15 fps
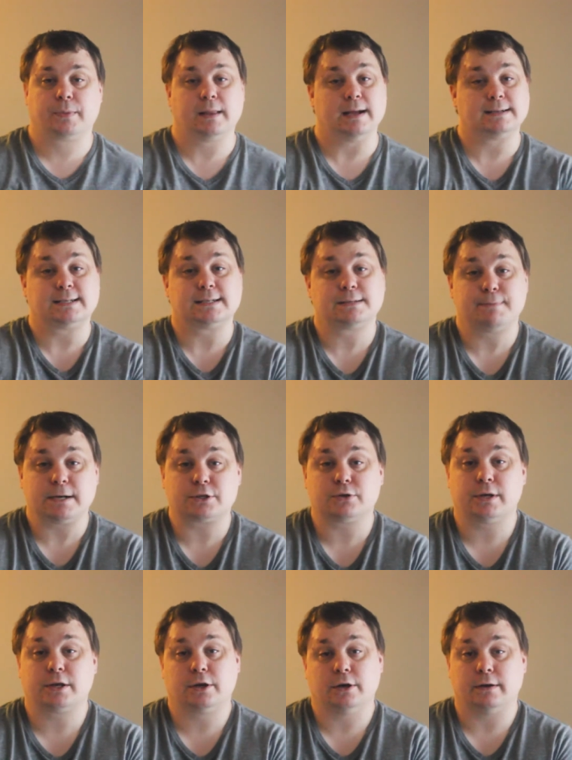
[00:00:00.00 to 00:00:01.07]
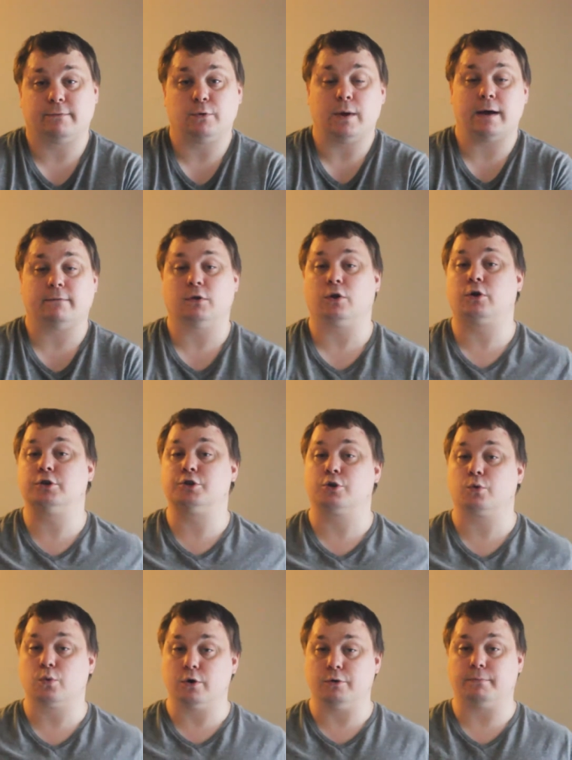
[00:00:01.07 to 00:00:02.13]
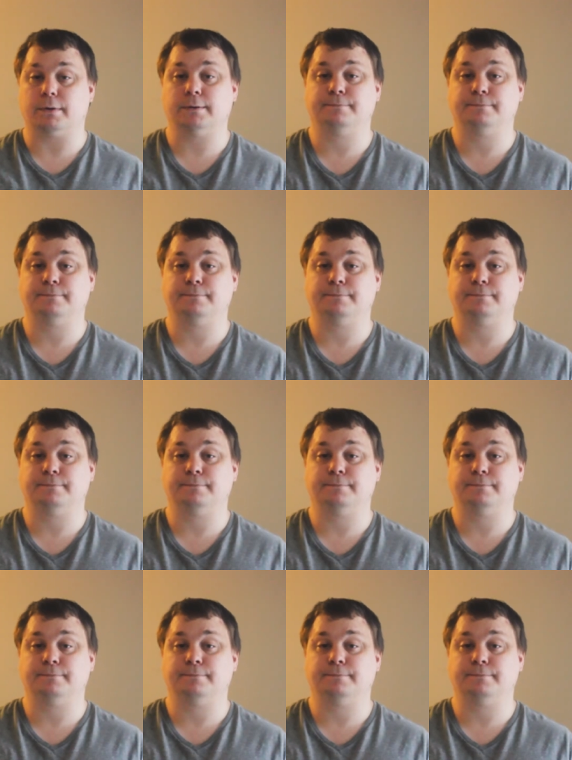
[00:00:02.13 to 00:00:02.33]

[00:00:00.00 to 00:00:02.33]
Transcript: That's especially good if you have a larger group.